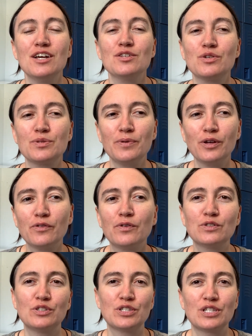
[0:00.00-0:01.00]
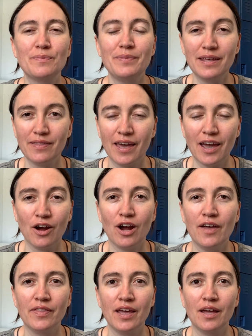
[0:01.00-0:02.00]
It was beautiful just to be there,
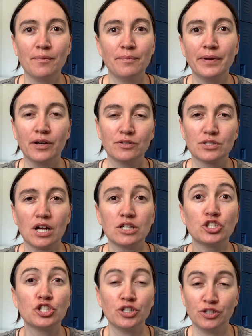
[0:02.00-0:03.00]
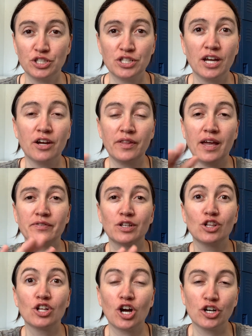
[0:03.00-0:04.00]
and they had built a church there, and they have a
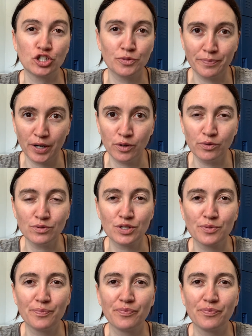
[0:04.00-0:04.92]
large boat